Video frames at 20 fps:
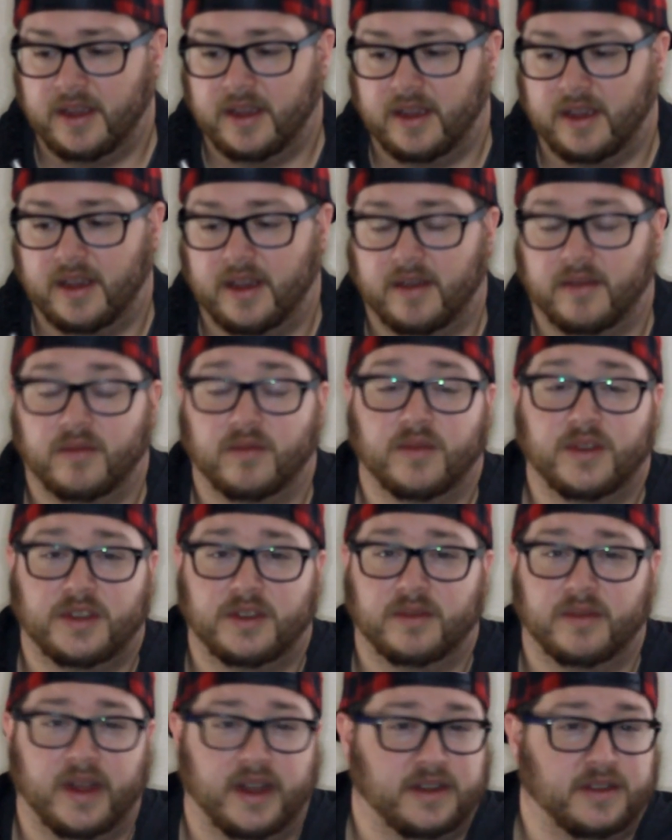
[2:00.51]
uh,
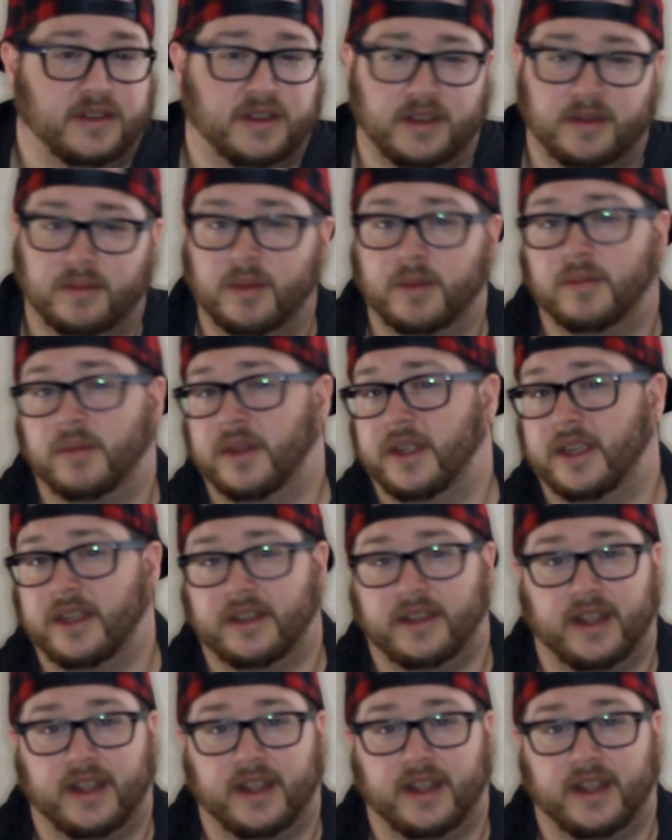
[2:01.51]
Richard Rodgers has been playing